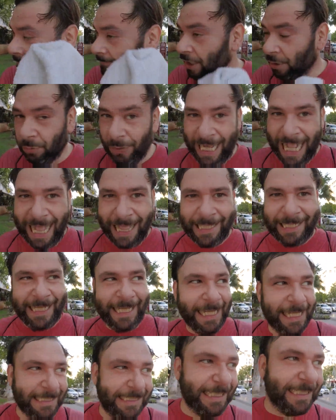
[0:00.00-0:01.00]
the
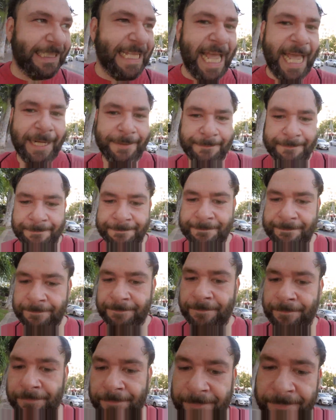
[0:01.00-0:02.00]
reality is, is that,
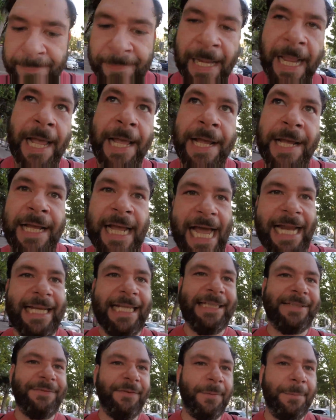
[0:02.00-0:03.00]
at
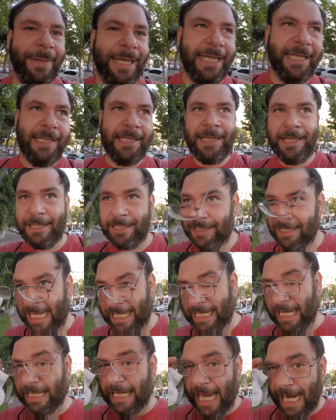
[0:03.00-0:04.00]
least for me,
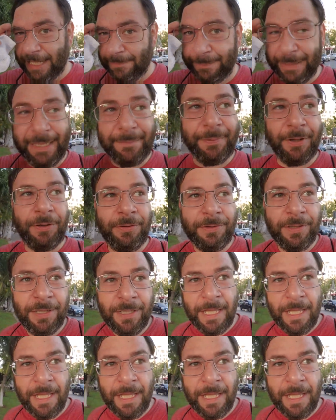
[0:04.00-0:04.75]
like a lot of people,